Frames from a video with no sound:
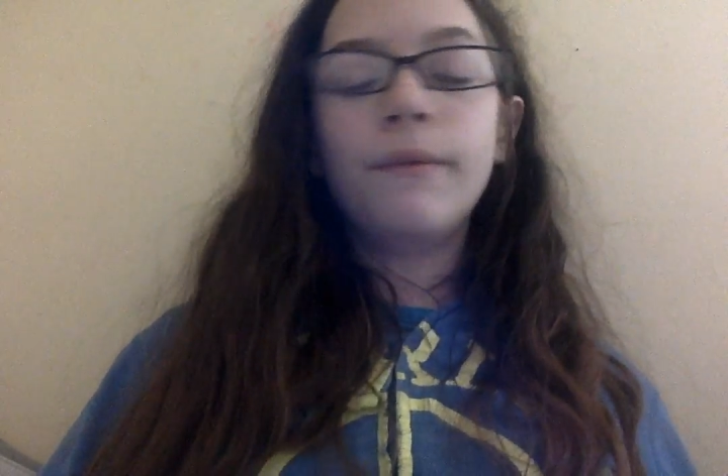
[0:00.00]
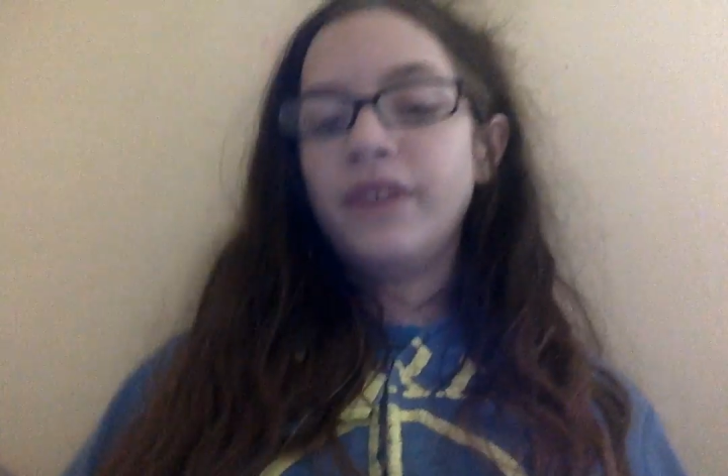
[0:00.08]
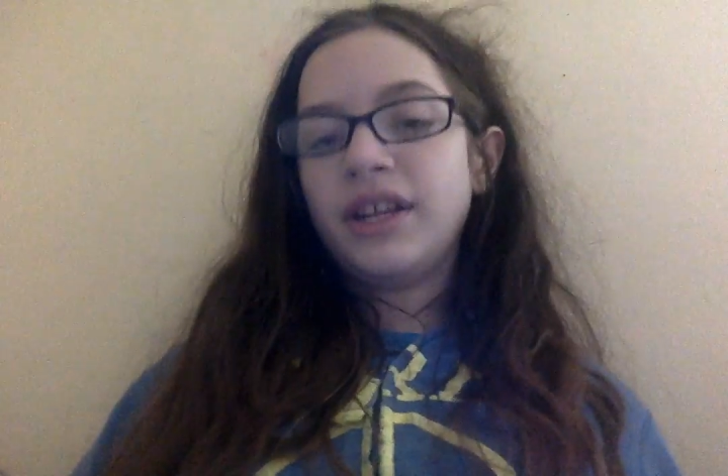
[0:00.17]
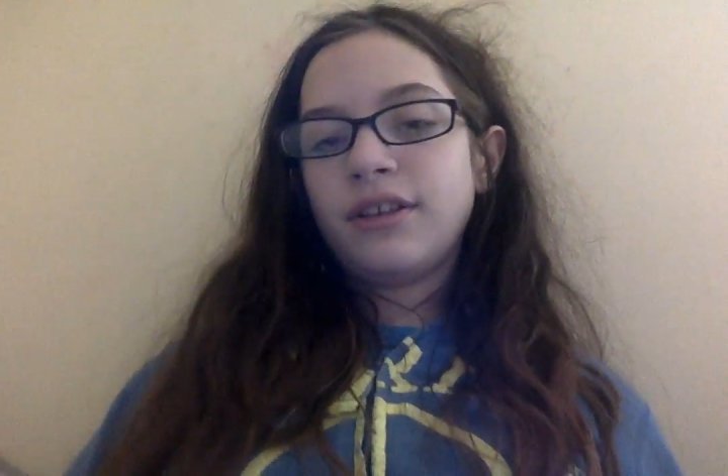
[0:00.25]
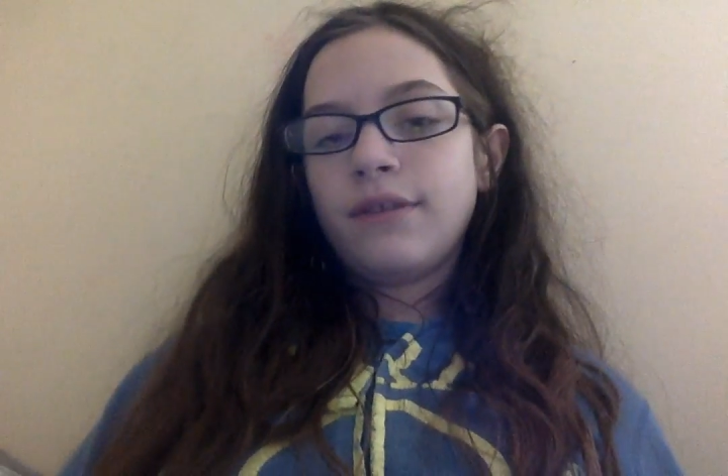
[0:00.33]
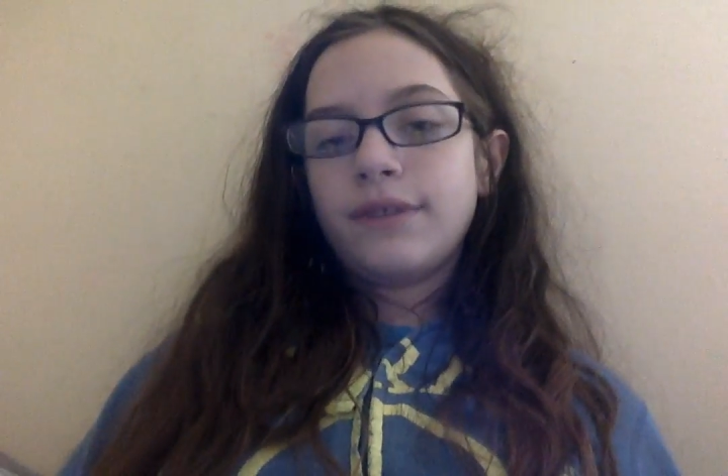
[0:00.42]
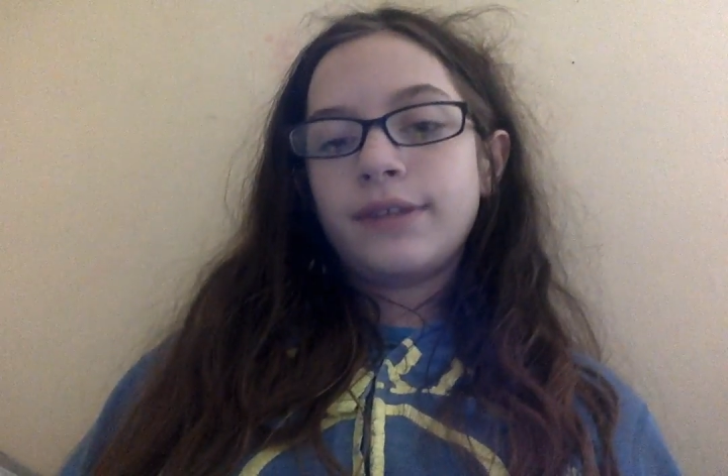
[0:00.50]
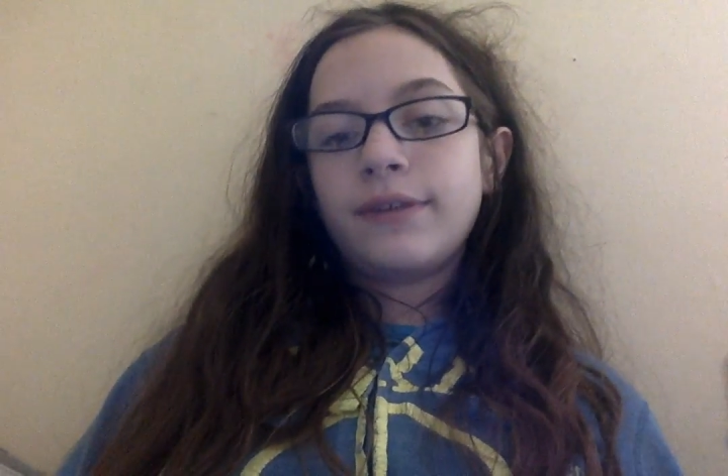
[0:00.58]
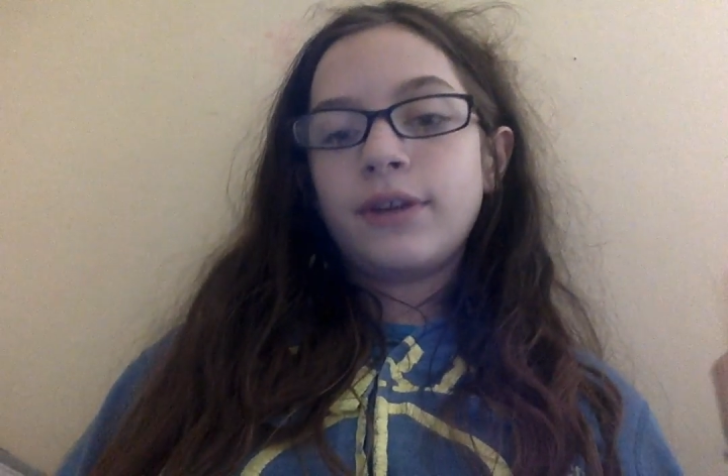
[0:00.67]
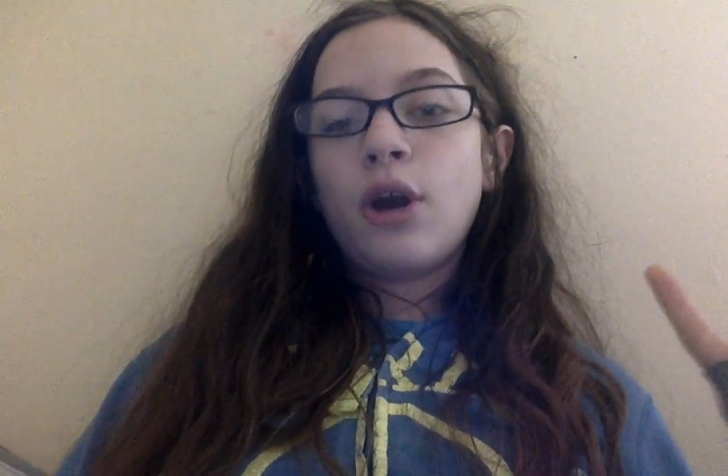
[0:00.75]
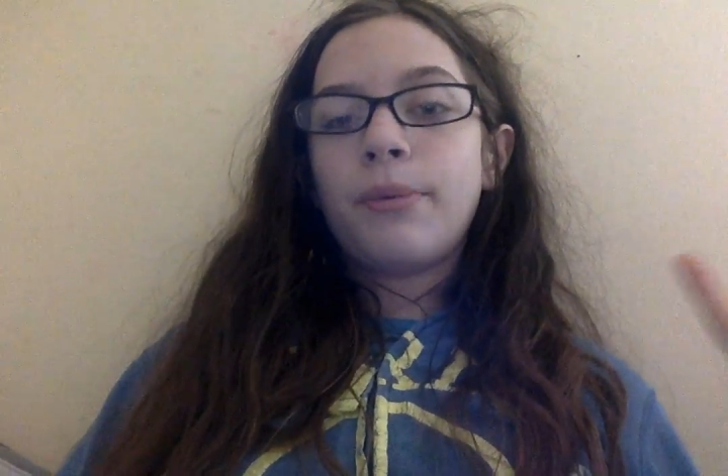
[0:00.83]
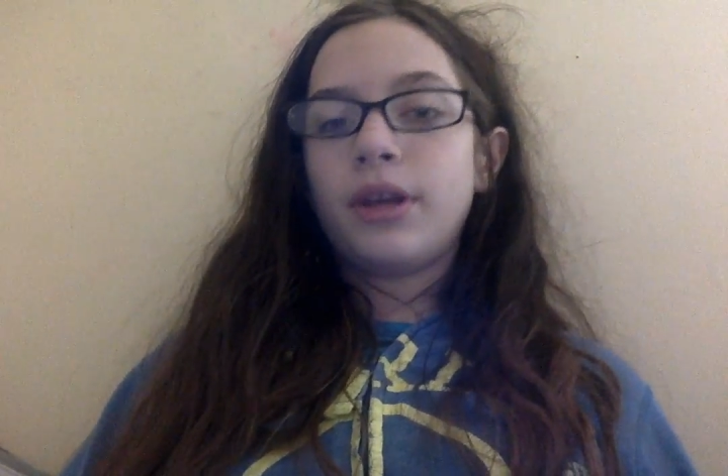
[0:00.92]

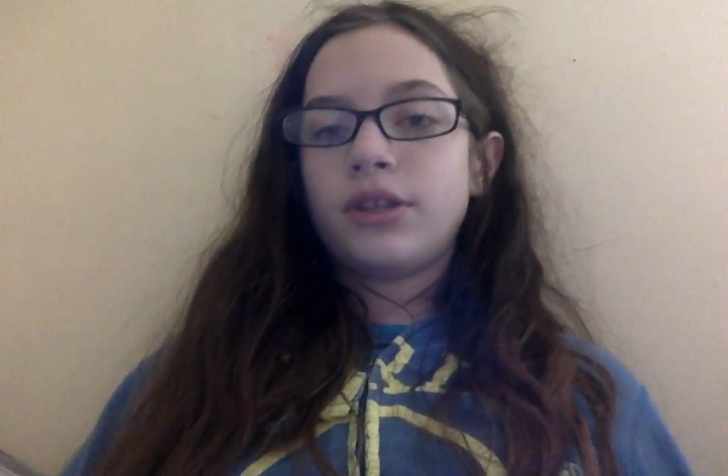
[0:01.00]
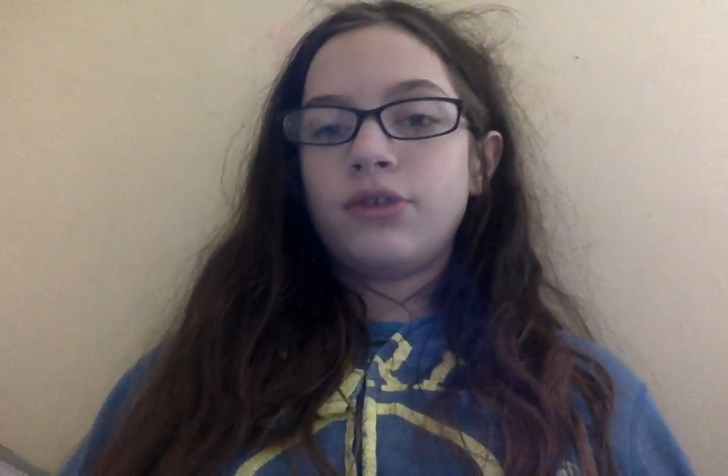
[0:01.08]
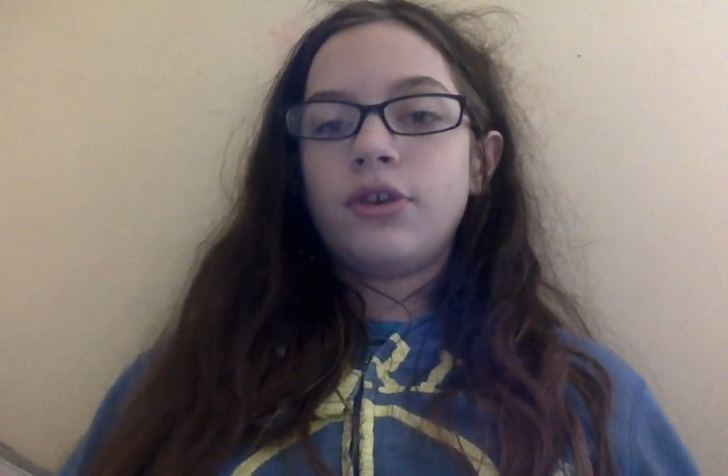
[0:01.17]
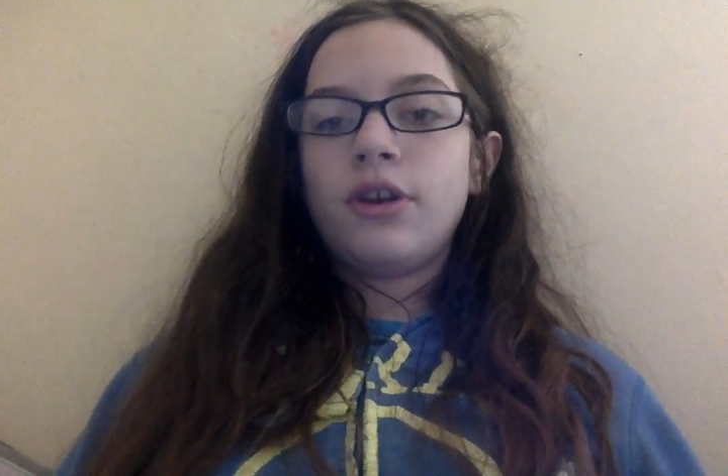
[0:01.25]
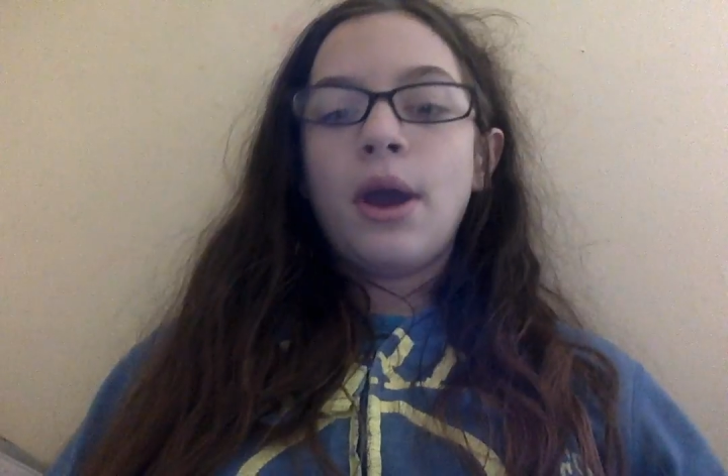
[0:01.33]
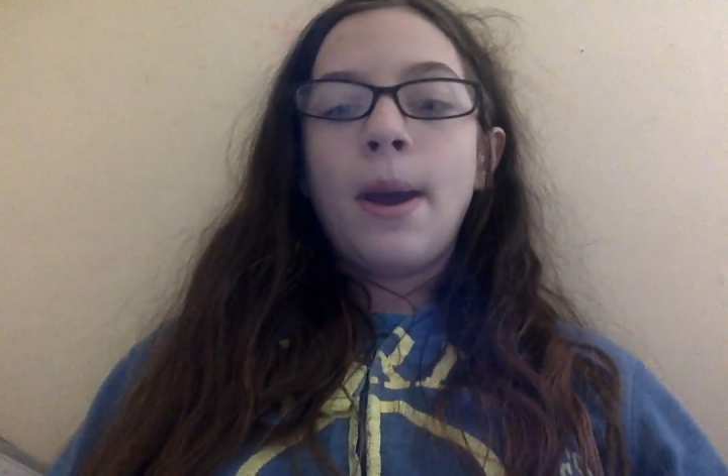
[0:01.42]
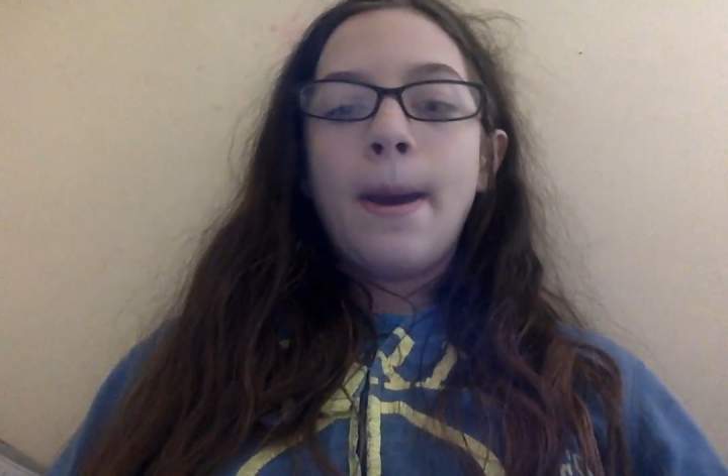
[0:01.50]
Hope you guys enjoyed.